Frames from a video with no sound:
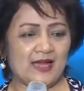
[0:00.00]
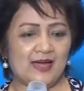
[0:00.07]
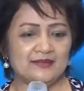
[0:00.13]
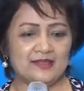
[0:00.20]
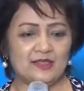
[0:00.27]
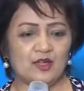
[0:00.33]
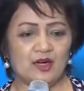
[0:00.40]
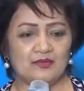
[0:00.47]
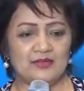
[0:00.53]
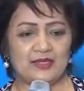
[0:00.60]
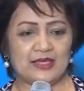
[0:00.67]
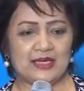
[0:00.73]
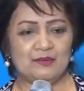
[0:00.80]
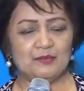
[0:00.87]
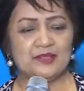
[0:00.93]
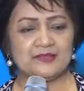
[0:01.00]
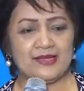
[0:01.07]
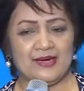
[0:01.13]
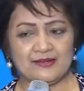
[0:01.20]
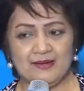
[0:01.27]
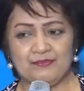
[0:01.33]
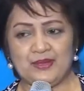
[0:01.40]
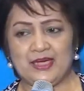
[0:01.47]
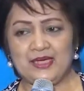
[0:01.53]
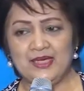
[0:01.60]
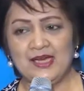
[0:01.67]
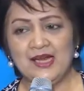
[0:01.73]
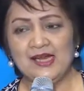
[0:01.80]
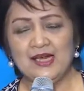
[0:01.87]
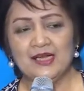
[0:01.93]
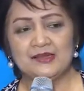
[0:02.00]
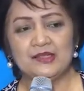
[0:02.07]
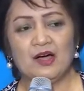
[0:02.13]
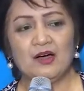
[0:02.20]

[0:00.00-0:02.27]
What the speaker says: undergoing chemotherapy, the